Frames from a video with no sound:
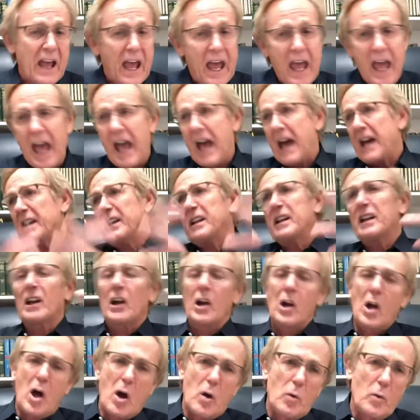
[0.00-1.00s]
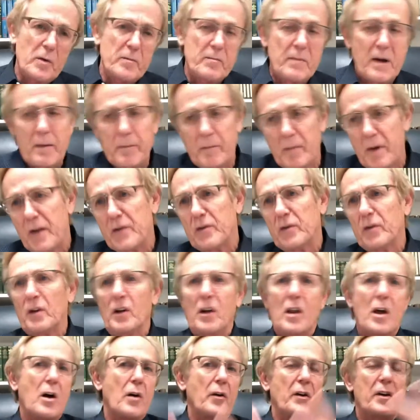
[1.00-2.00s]
how to get along with my mother in
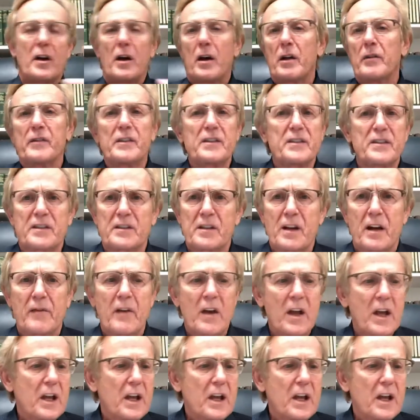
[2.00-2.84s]
law and all this stuff.